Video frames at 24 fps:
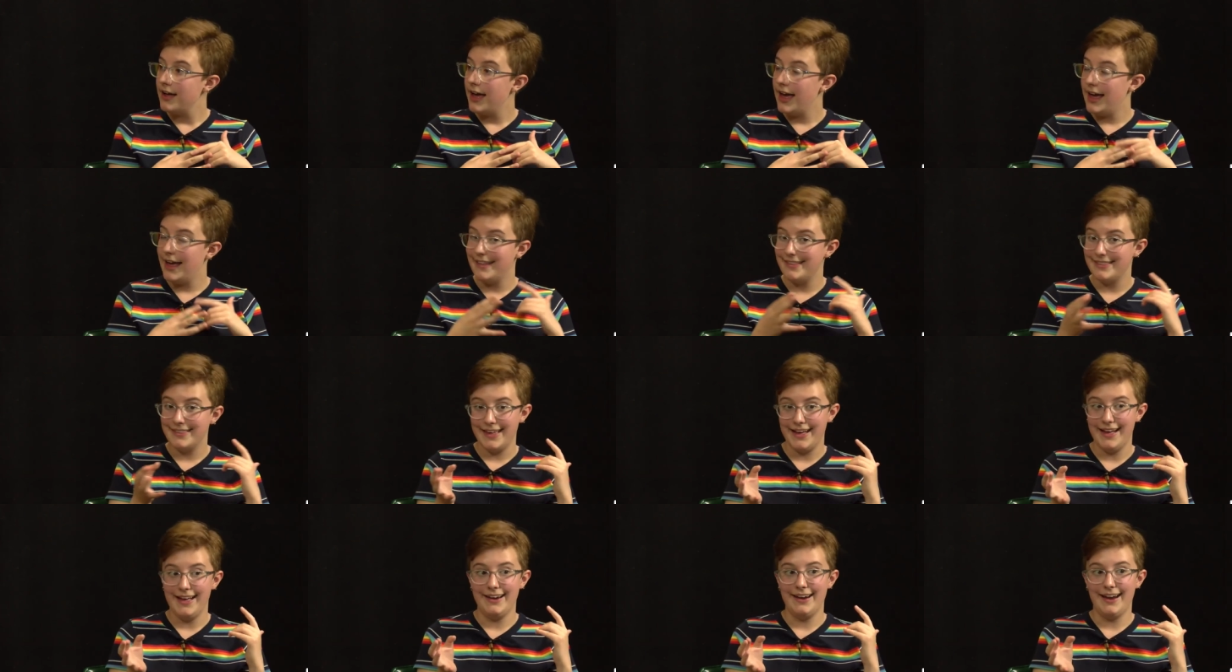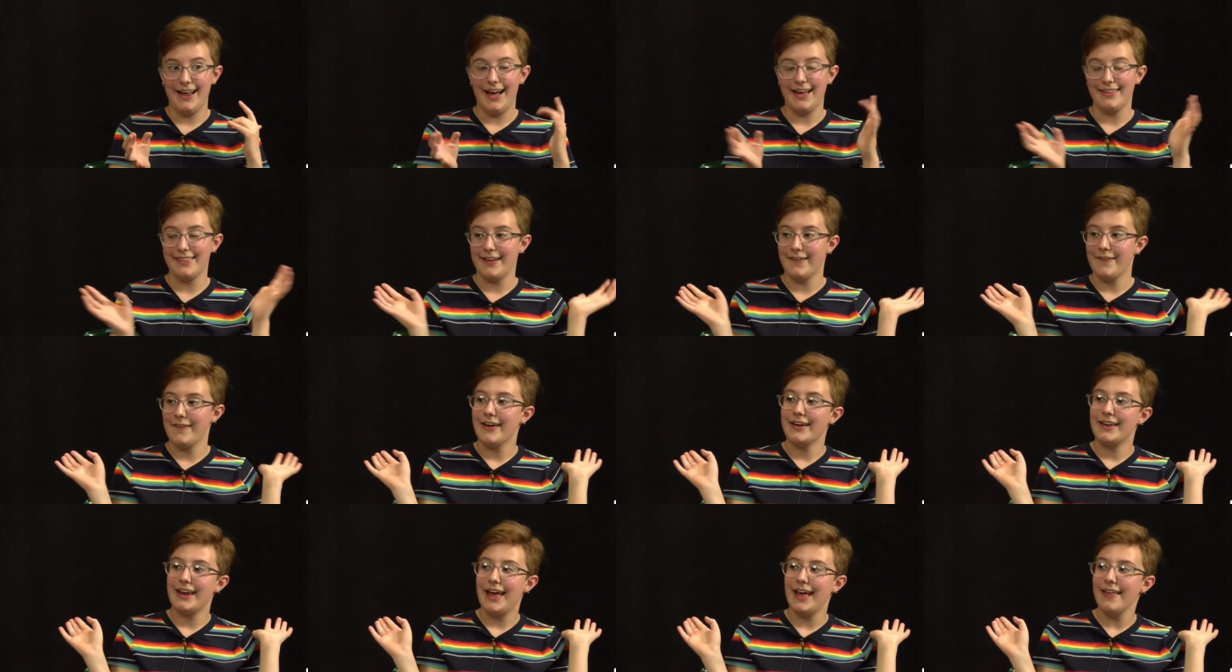And then I think
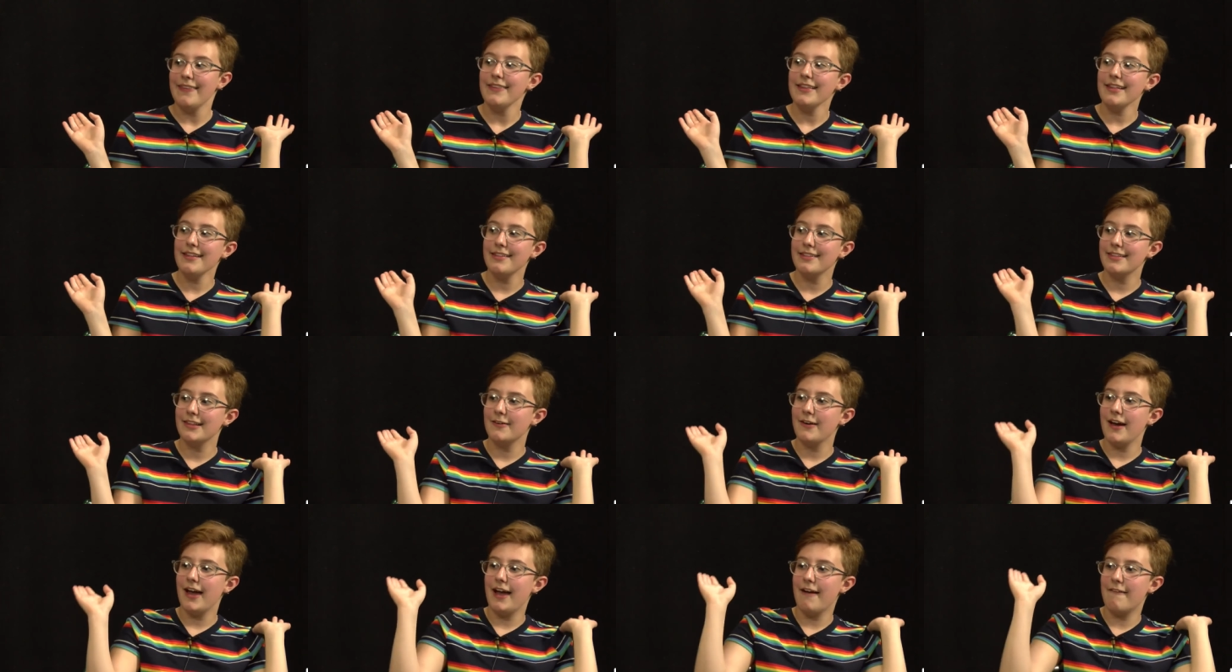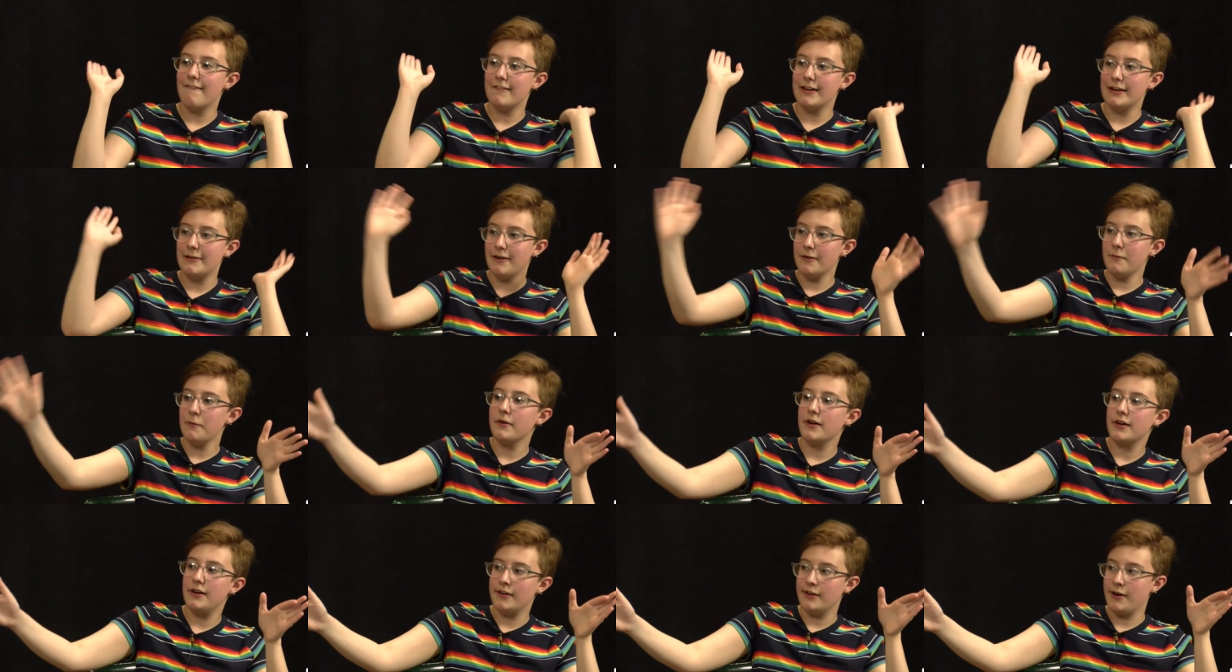we're gonna end this. So everyone,
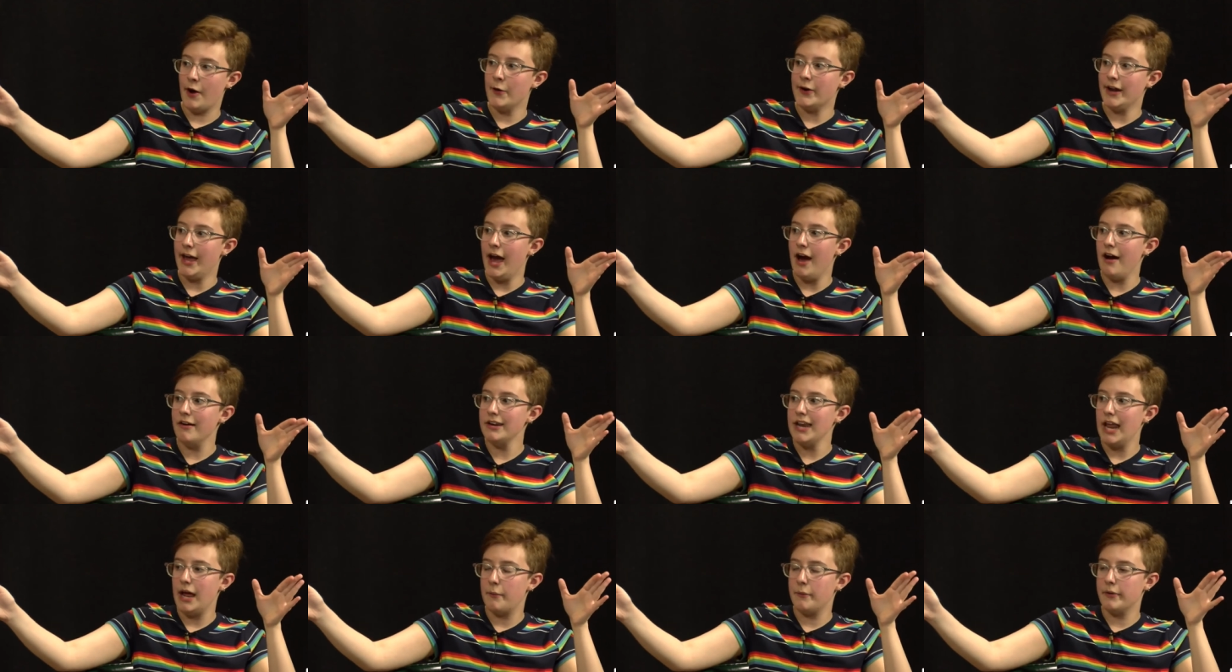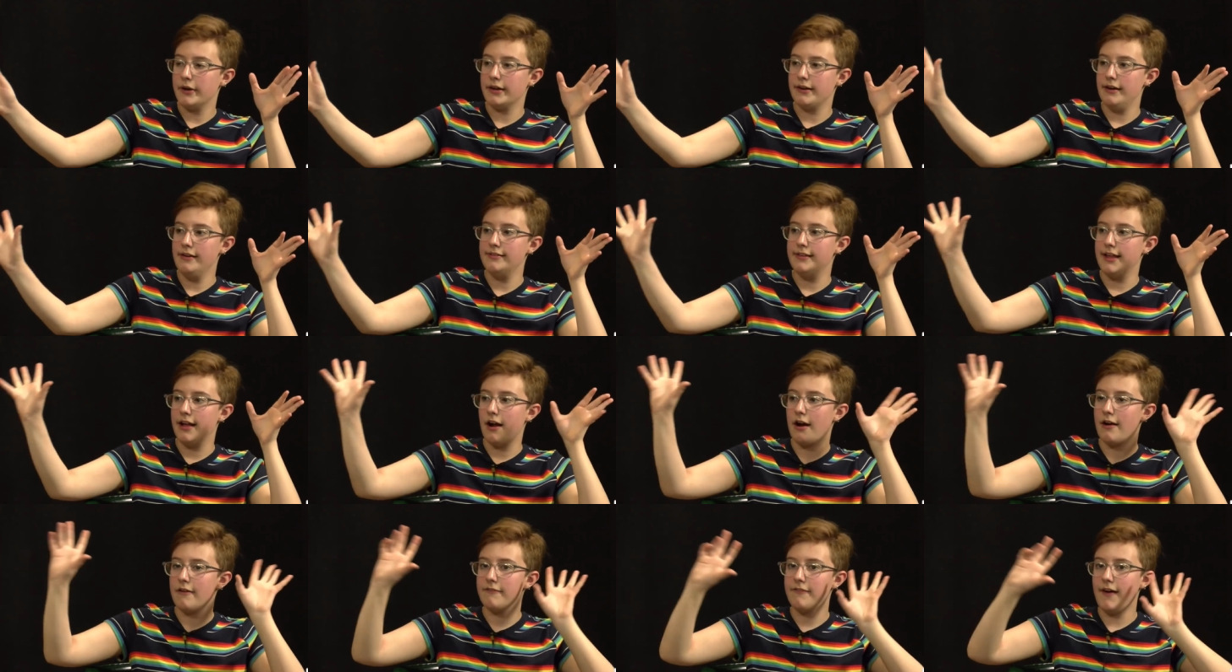we're gonna go down and we're gonna
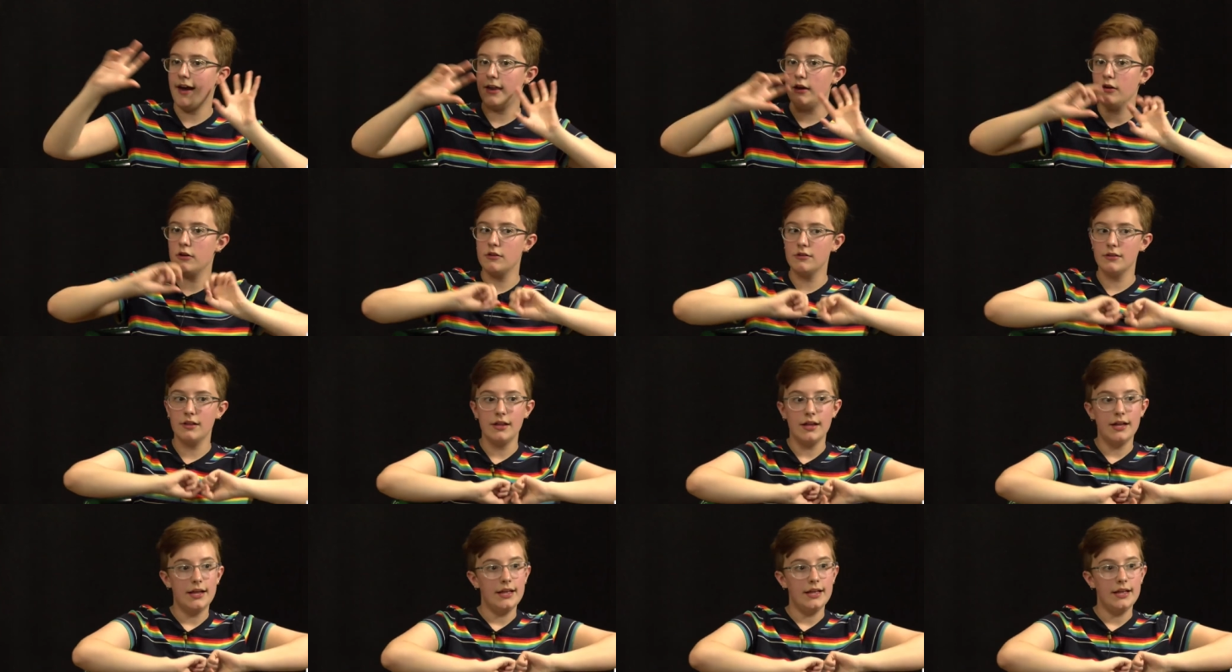say our final